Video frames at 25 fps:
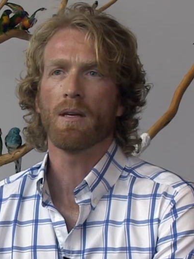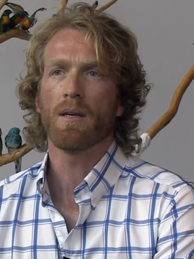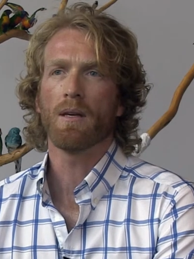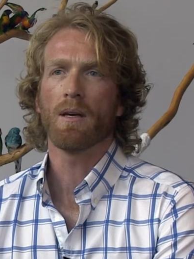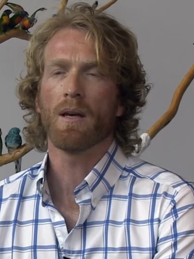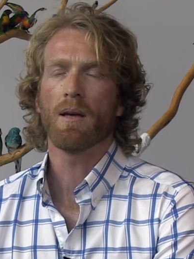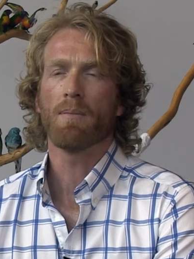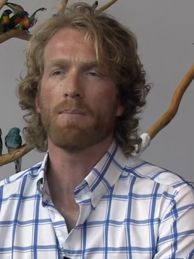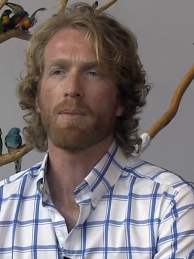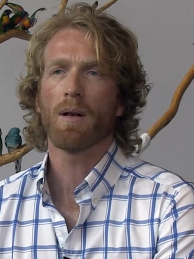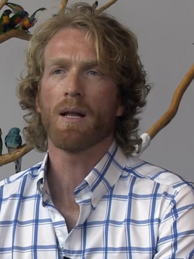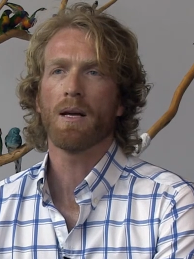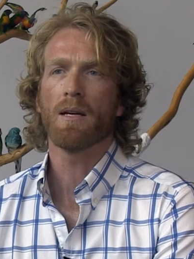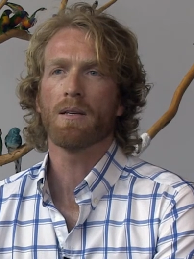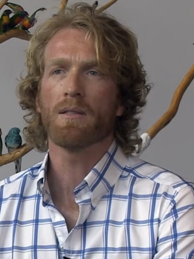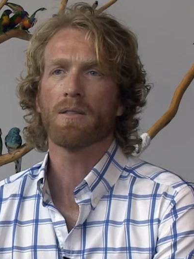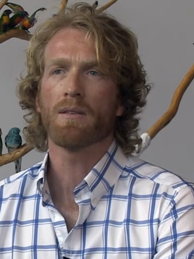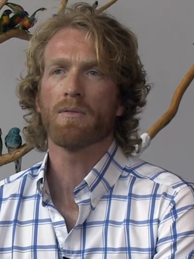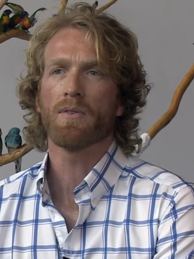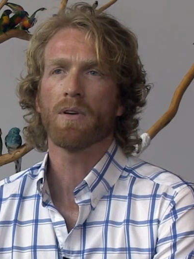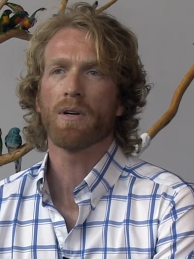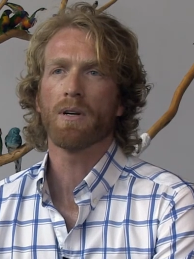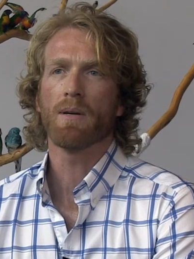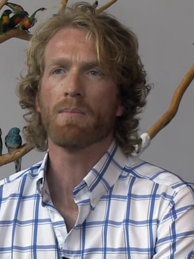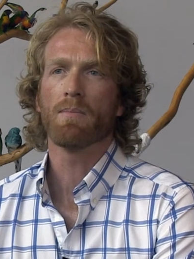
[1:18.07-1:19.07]
uh, plays a
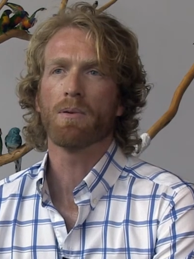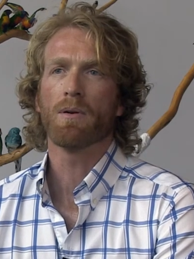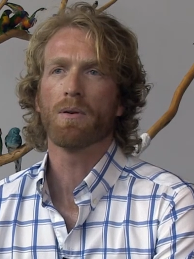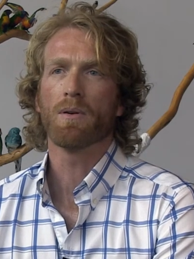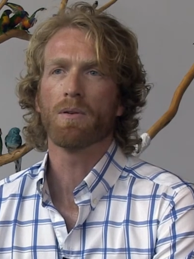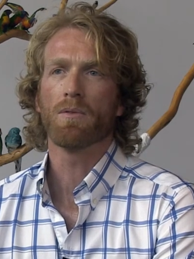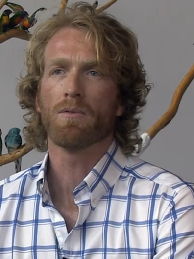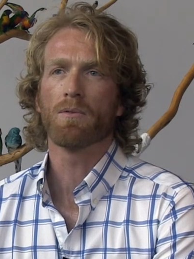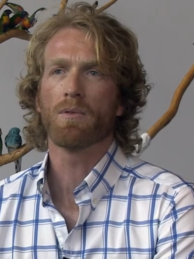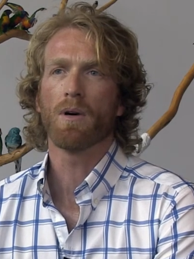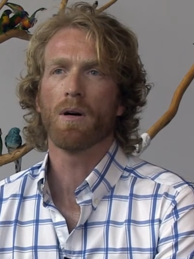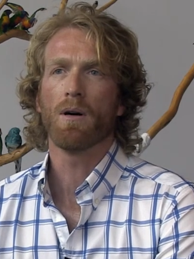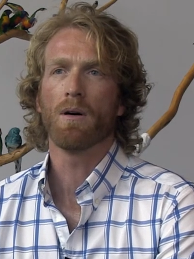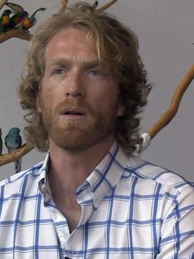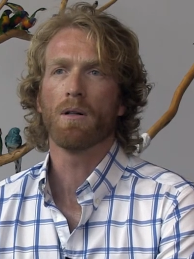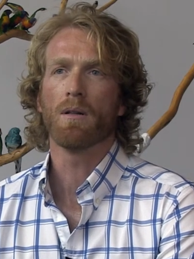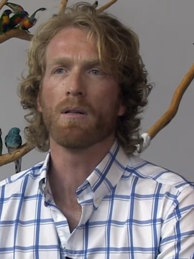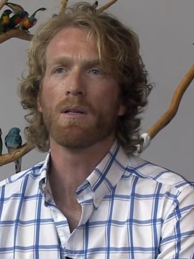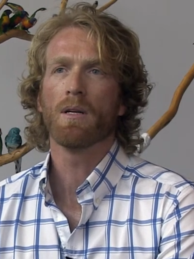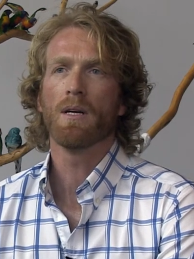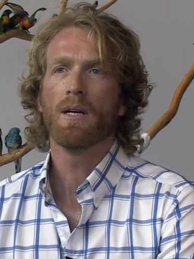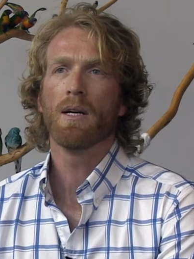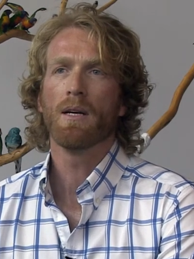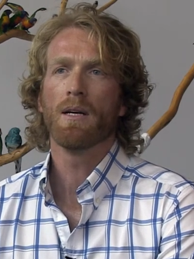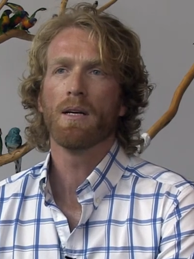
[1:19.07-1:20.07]
very important role
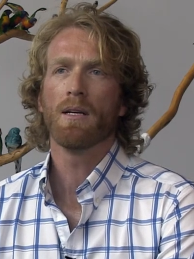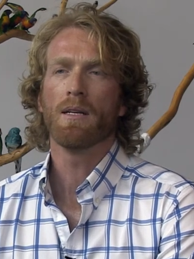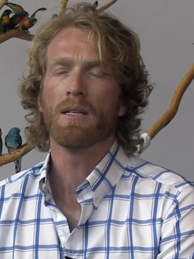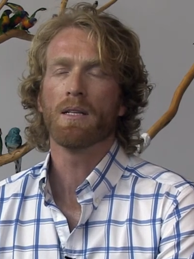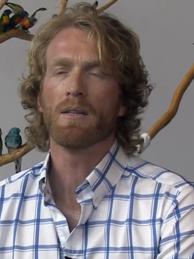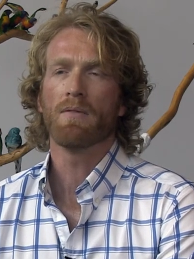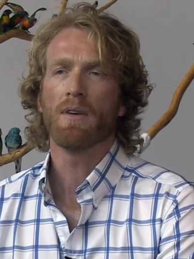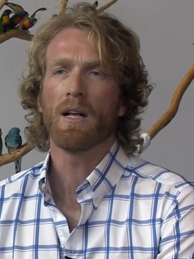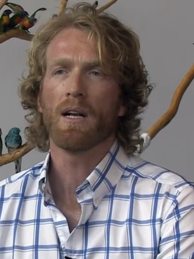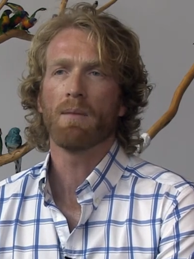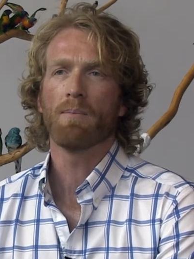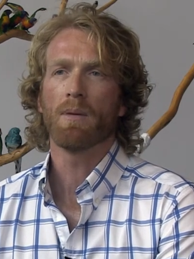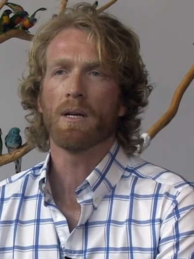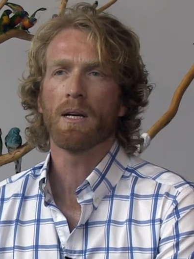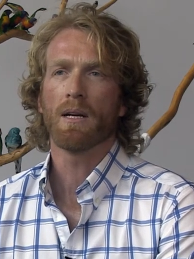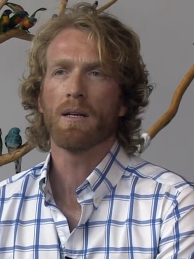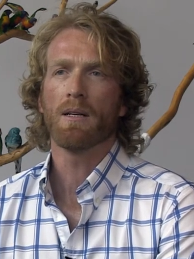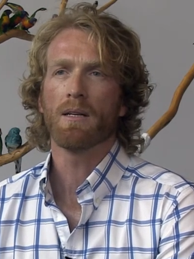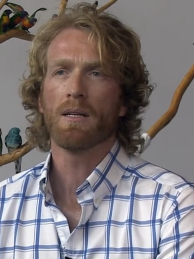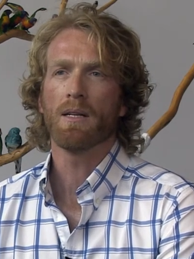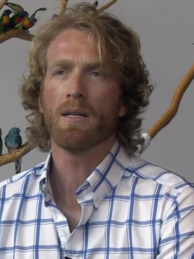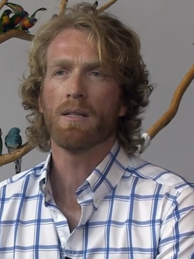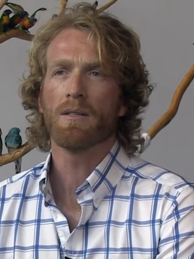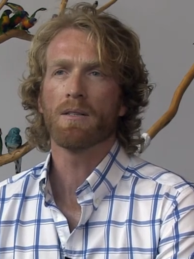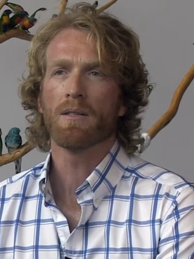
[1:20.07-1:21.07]
in developing an
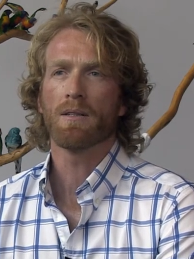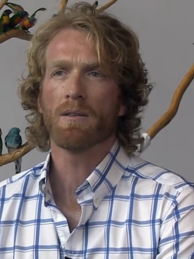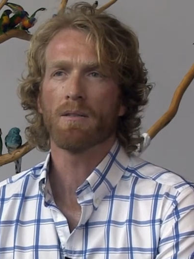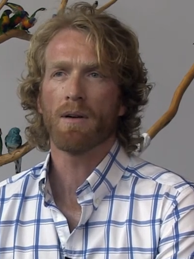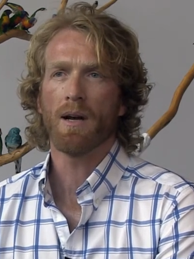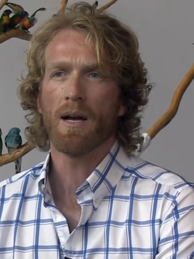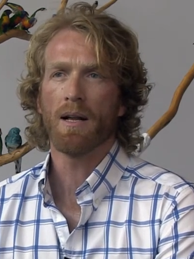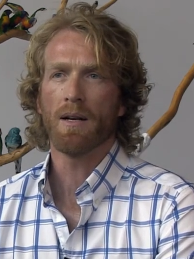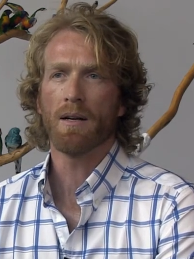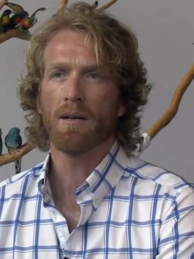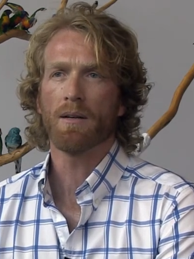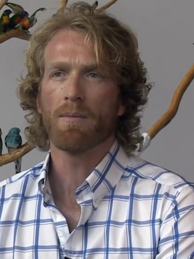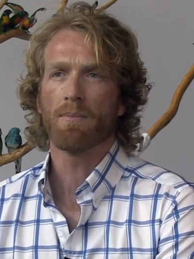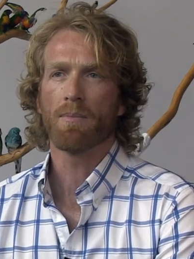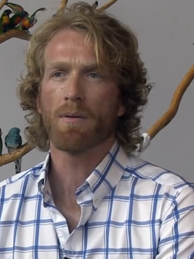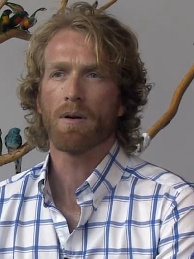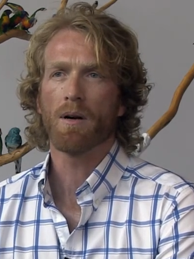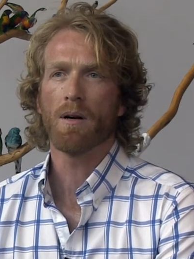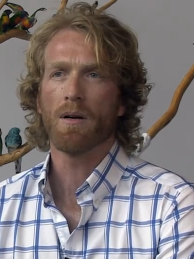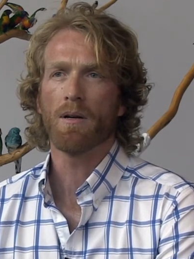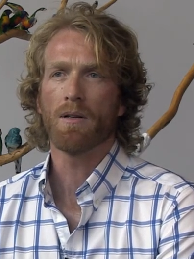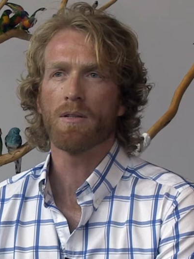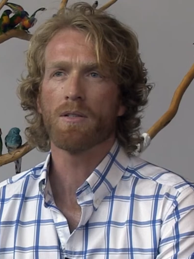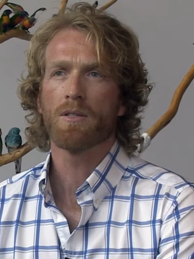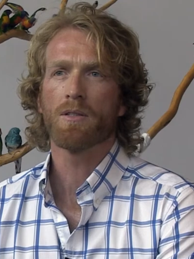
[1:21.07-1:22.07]
integrated
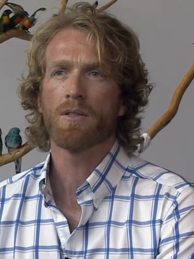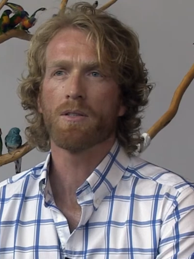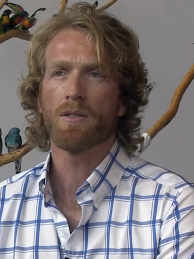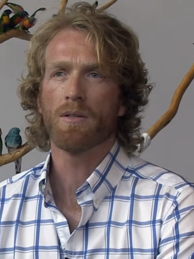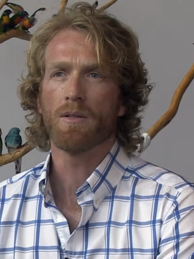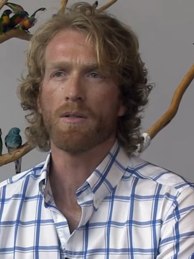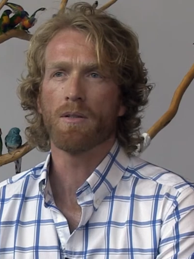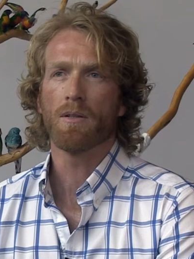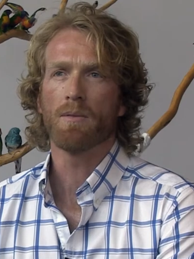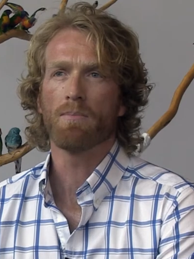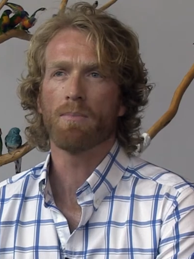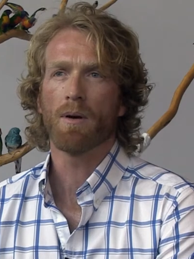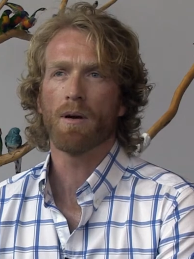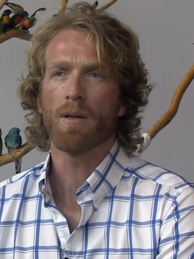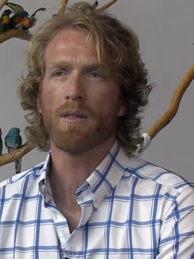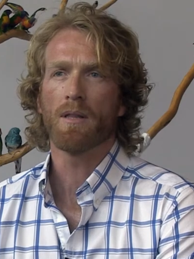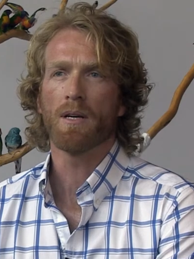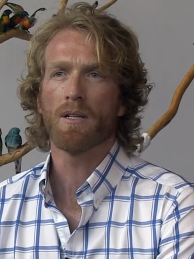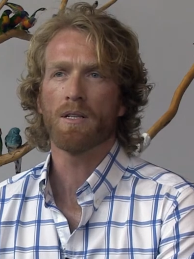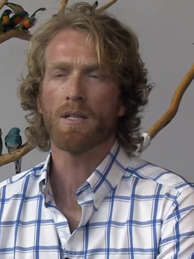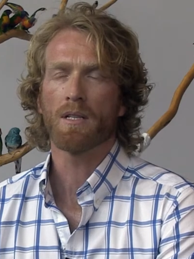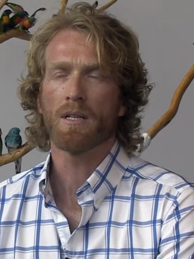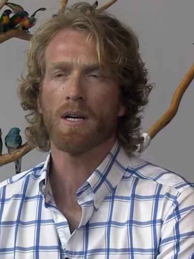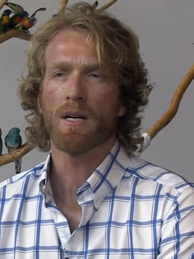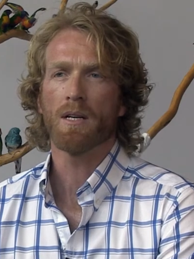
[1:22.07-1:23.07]
approach to both
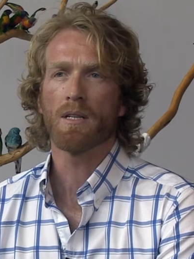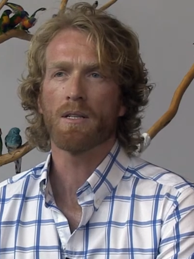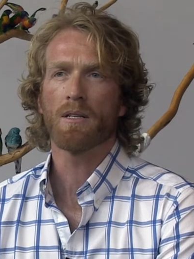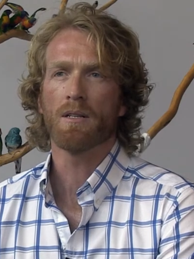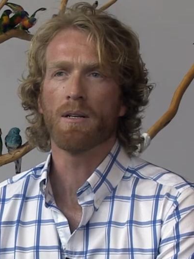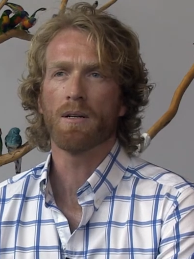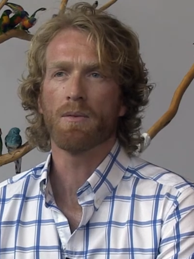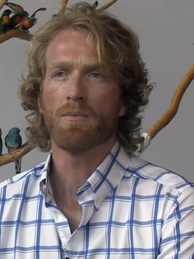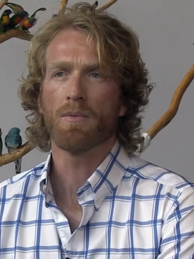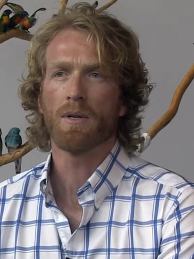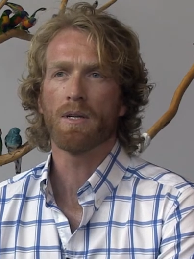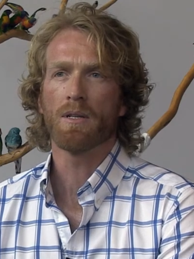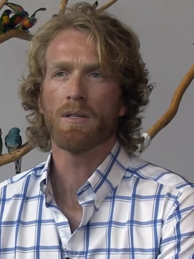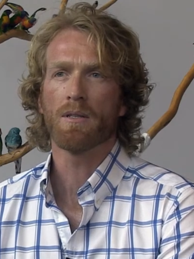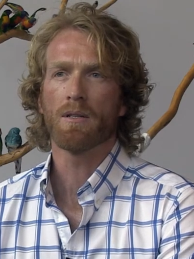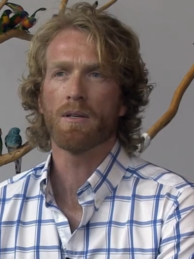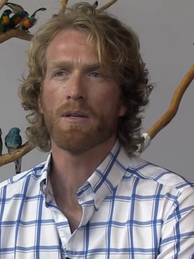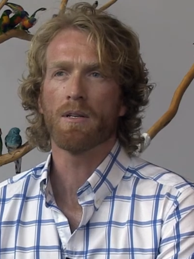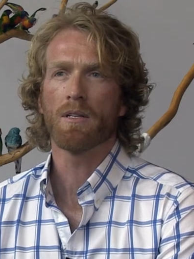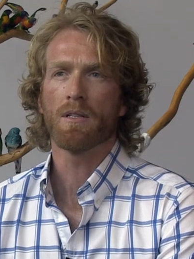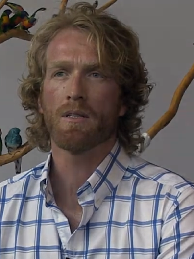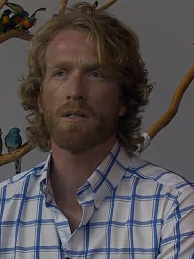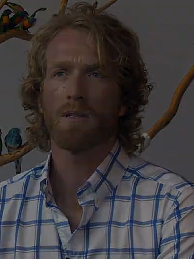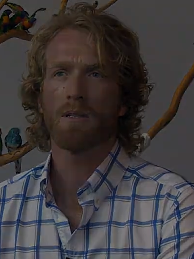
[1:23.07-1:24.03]
education and research.